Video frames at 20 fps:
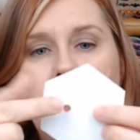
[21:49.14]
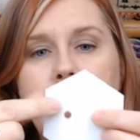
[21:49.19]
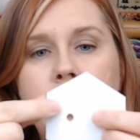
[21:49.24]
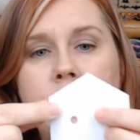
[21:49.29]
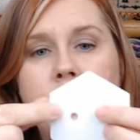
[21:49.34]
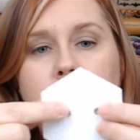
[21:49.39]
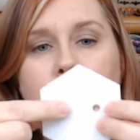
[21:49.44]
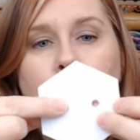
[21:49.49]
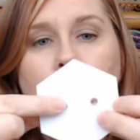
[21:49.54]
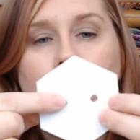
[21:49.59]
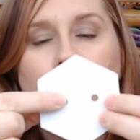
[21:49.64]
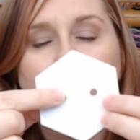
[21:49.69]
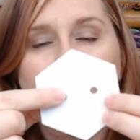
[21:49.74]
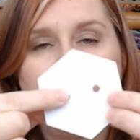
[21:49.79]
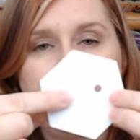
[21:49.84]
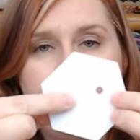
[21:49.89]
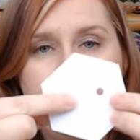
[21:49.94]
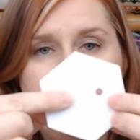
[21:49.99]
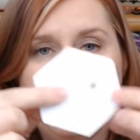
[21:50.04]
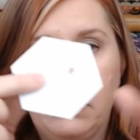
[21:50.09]
to
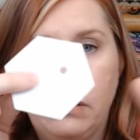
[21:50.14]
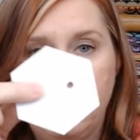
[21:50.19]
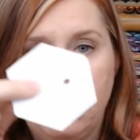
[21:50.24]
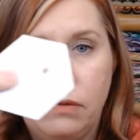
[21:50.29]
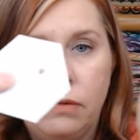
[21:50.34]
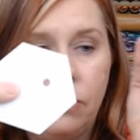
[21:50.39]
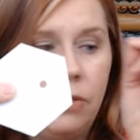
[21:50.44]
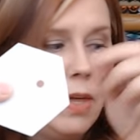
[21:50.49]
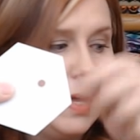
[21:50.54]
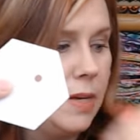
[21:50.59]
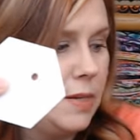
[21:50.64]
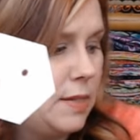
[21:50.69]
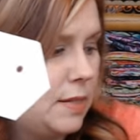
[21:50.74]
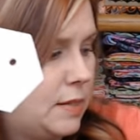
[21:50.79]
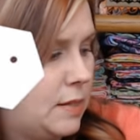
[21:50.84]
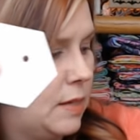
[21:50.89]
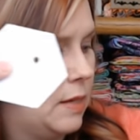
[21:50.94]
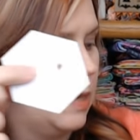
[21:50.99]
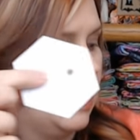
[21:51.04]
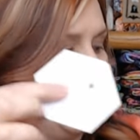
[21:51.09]
hold
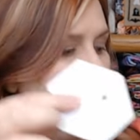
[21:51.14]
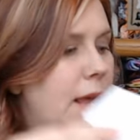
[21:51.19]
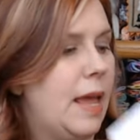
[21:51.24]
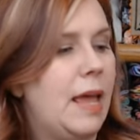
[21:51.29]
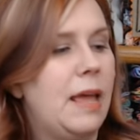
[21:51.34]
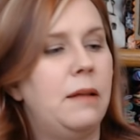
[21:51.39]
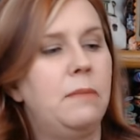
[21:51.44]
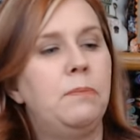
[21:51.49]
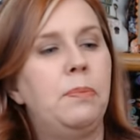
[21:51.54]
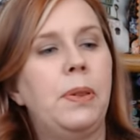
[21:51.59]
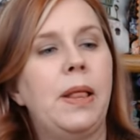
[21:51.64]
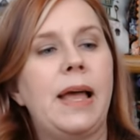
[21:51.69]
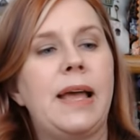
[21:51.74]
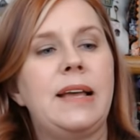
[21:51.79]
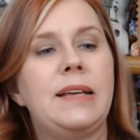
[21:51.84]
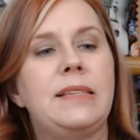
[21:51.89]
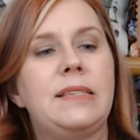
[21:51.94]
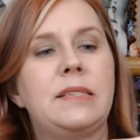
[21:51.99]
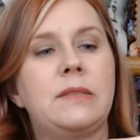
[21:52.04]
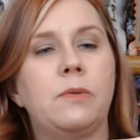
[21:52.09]
this in
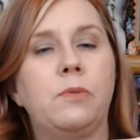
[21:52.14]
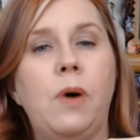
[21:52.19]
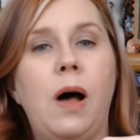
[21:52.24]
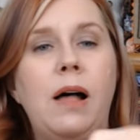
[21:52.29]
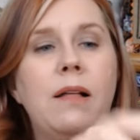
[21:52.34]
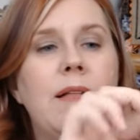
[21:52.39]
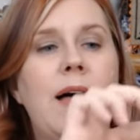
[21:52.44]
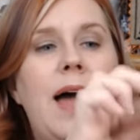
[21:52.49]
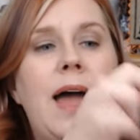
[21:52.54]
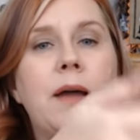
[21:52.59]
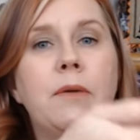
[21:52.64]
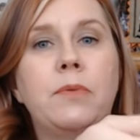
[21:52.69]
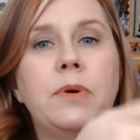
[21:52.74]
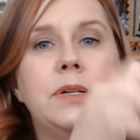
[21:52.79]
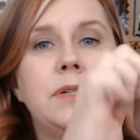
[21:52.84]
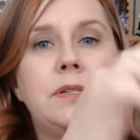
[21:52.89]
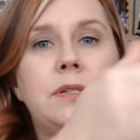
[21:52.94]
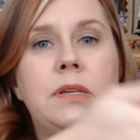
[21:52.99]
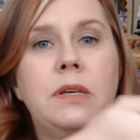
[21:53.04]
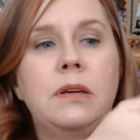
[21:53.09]
place while I
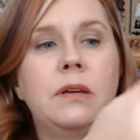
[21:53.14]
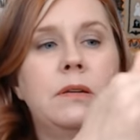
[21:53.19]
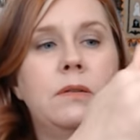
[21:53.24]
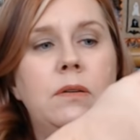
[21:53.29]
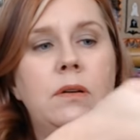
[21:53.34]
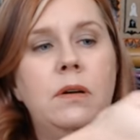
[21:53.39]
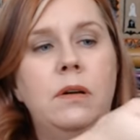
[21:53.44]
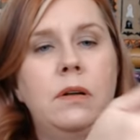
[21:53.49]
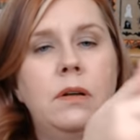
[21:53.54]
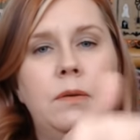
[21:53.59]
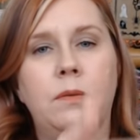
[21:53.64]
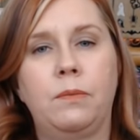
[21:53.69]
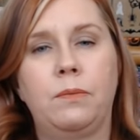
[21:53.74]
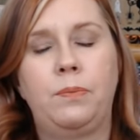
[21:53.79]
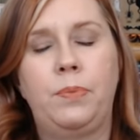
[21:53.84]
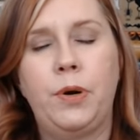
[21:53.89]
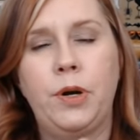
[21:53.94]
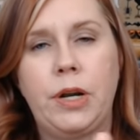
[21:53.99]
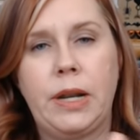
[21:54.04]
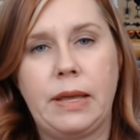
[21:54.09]
was
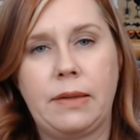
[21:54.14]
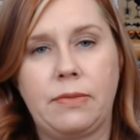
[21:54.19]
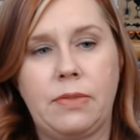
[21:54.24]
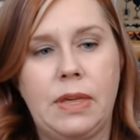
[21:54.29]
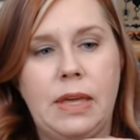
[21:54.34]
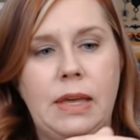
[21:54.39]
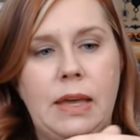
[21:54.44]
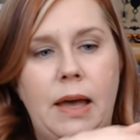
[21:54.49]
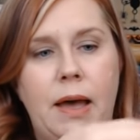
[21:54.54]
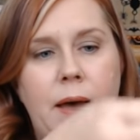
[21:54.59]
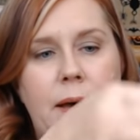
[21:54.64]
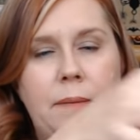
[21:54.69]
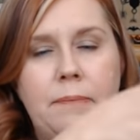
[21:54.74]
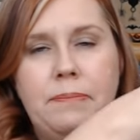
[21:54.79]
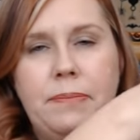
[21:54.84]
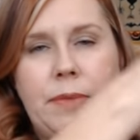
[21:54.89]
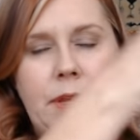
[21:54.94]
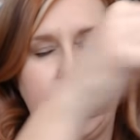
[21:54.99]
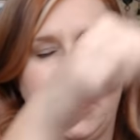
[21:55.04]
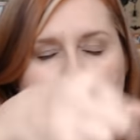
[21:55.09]
putting the, um,
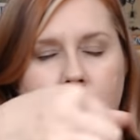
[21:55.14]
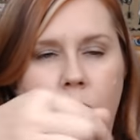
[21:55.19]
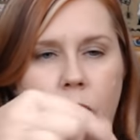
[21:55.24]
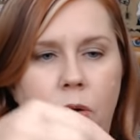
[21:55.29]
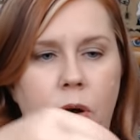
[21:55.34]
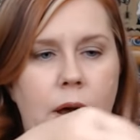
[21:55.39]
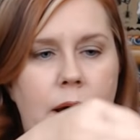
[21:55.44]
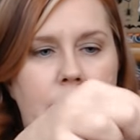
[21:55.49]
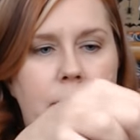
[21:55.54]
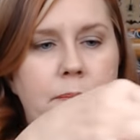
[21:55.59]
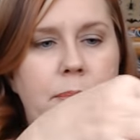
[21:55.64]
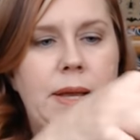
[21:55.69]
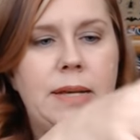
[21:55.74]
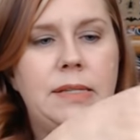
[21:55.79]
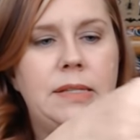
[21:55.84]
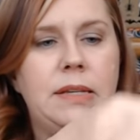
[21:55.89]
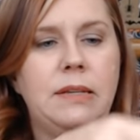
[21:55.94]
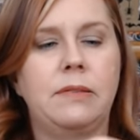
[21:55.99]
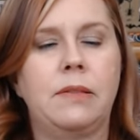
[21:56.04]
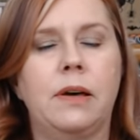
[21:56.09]
you know, uh,
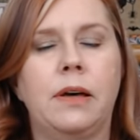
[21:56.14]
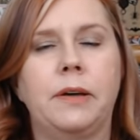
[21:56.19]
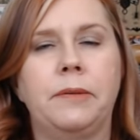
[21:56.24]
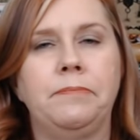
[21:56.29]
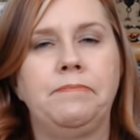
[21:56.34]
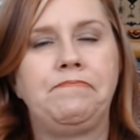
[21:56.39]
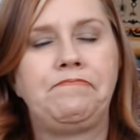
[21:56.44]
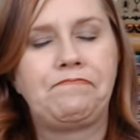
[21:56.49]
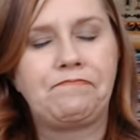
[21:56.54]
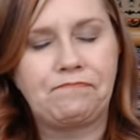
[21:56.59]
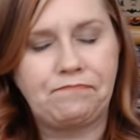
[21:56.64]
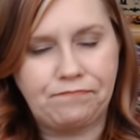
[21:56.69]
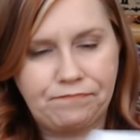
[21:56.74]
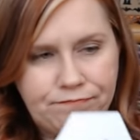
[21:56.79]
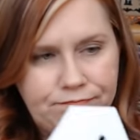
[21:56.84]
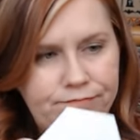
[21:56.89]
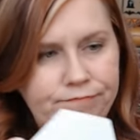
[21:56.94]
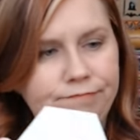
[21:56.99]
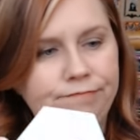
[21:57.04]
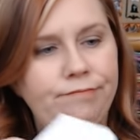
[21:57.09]
basting the
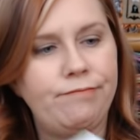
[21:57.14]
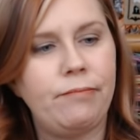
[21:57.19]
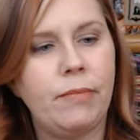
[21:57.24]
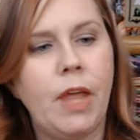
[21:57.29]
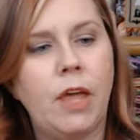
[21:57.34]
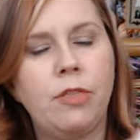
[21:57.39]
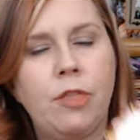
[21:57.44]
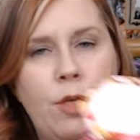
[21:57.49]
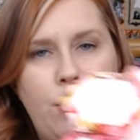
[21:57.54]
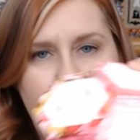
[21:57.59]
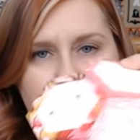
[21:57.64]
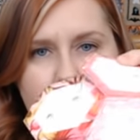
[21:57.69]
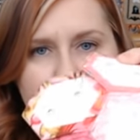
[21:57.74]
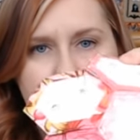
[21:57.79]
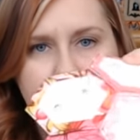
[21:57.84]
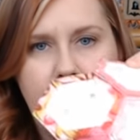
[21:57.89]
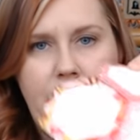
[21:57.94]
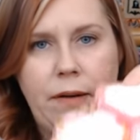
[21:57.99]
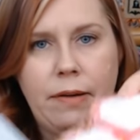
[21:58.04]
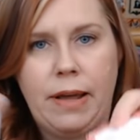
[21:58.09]
the thread
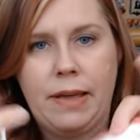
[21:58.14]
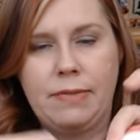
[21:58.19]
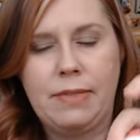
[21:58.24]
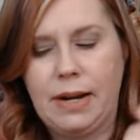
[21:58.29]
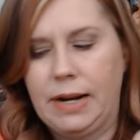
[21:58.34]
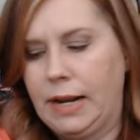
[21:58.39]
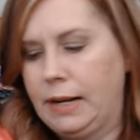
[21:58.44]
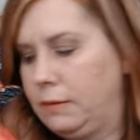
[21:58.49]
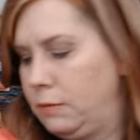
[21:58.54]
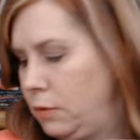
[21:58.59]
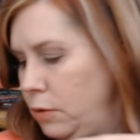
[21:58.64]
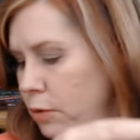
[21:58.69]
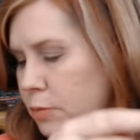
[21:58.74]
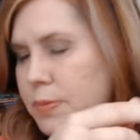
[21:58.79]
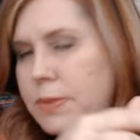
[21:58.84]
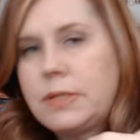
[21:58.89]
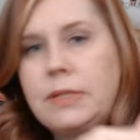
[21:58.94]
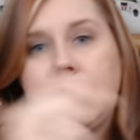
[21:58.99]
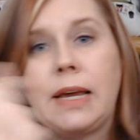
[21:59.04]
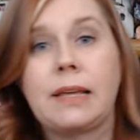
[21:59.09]
around it, and then I,
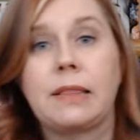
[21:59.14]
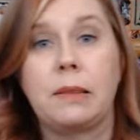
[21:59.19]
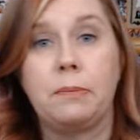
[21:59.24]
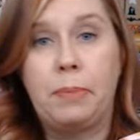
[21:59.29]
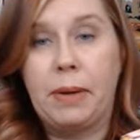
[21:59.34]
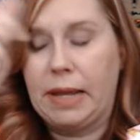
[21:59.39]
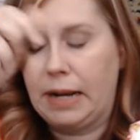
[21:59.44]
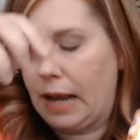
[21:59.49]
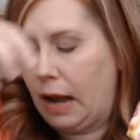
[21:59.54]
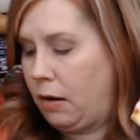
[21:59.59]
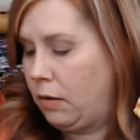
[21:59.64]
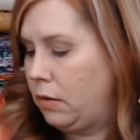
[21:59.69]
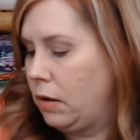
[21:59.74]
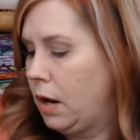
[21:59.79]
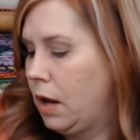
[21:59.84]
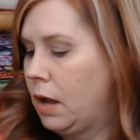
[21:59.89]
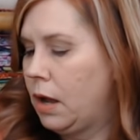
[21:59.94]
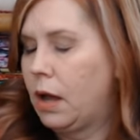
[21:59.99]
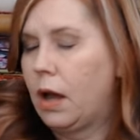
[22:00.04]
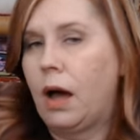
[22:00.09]
oops, take the pin out.
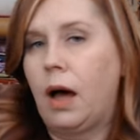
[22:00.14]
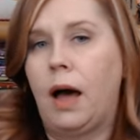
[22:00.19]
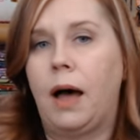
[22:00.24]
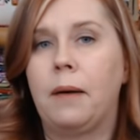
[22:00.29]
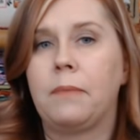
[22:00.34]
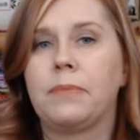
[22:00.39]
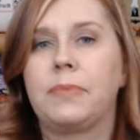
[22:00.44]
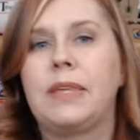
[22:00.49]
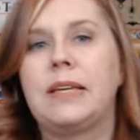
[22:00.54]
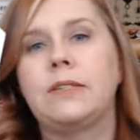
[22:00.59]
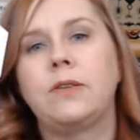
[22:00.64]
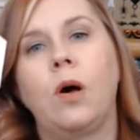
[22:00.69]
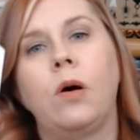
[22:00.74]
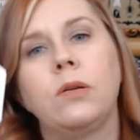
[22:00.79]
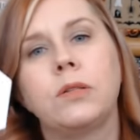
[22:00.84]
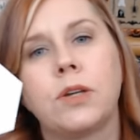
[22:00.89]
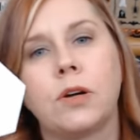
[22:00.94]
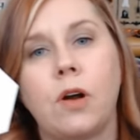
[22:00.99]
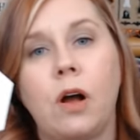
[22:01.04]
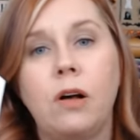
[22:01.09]
Um, these
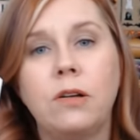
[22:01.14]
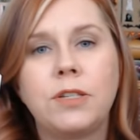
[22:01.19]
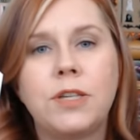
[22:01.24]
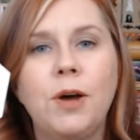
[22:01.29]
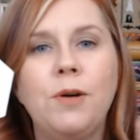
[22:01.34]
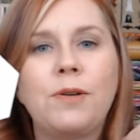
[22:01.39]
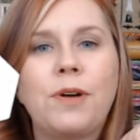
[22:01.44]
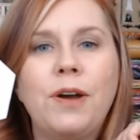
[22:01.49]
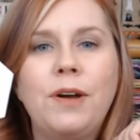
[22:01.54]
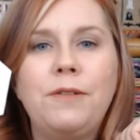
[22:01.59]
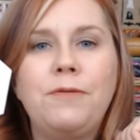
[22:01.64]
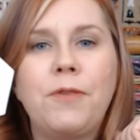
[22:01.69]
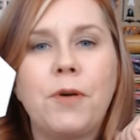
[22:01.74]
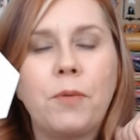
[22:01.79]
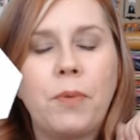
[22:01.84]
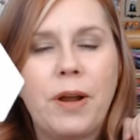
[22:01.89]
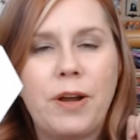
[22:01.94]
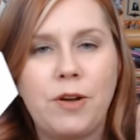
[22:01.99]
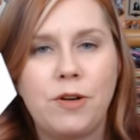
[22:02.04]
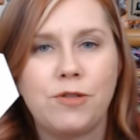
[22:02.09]
holes are also good for
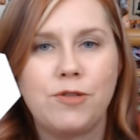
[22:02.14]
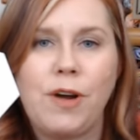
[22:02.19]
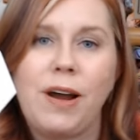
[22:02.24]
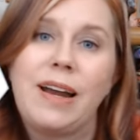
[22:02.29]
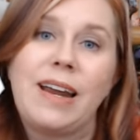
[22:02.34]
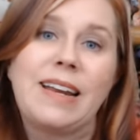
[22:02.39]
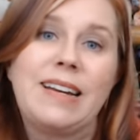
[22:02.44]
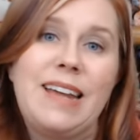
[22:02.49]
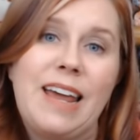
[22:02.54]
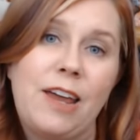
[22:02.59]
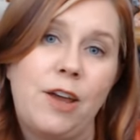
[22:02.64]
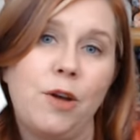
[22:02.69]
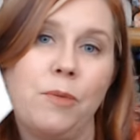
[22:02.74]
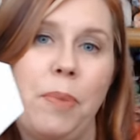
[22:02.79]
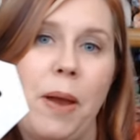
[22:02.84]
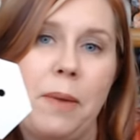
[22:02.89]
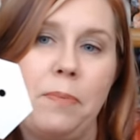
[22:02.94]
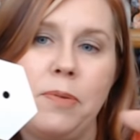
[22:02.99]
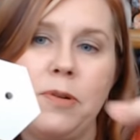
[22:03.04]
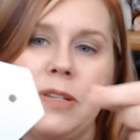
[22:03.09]
when you're trying to take your
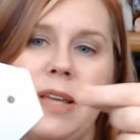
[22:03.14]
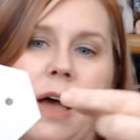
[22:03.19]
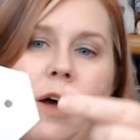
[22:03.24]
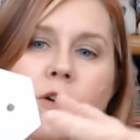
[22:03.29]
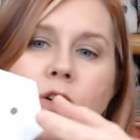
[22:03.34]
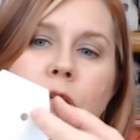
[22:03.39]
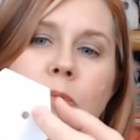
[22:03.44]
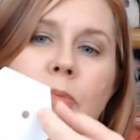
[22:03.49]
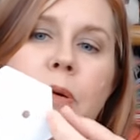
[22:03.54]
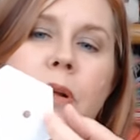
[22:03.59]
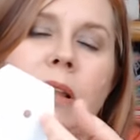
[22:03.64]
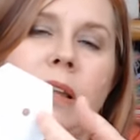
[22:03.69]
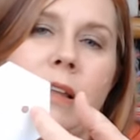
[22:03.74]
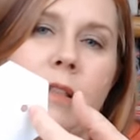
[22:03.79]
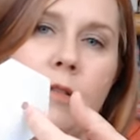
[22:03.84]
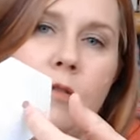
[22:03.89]
papers out. You put a little